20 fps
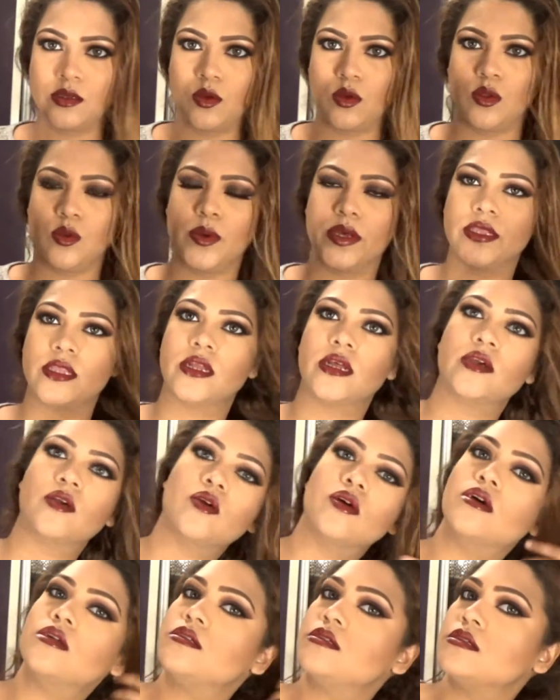gold one that I
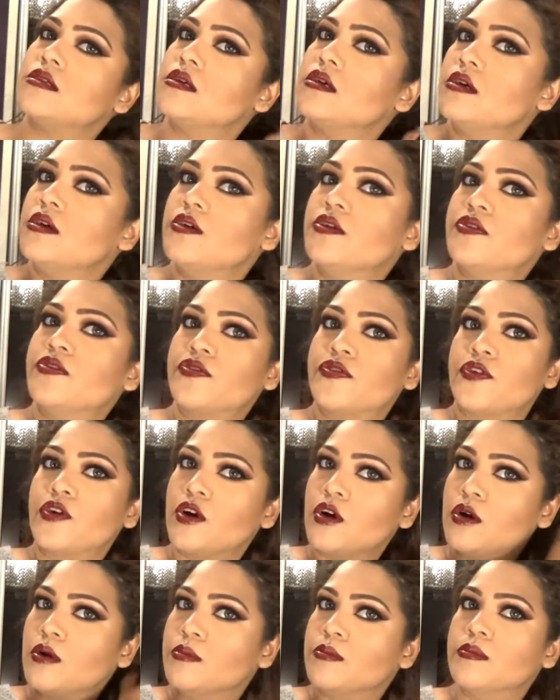got
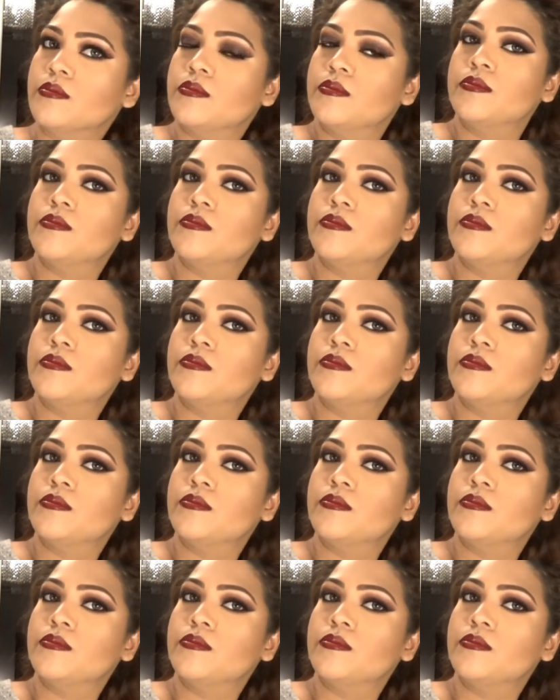from